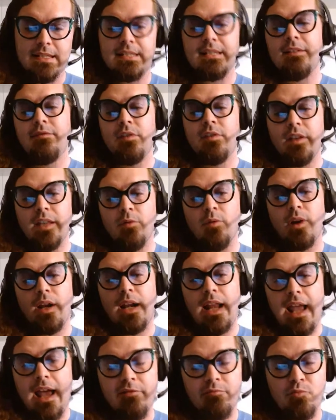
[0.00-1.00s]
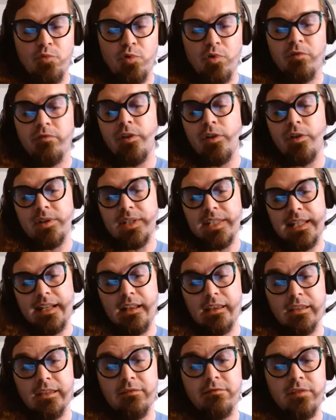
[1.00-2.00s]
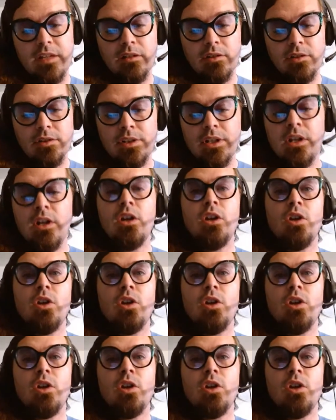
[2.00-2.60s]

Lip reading: because I feel like we're going to have more folks than in the field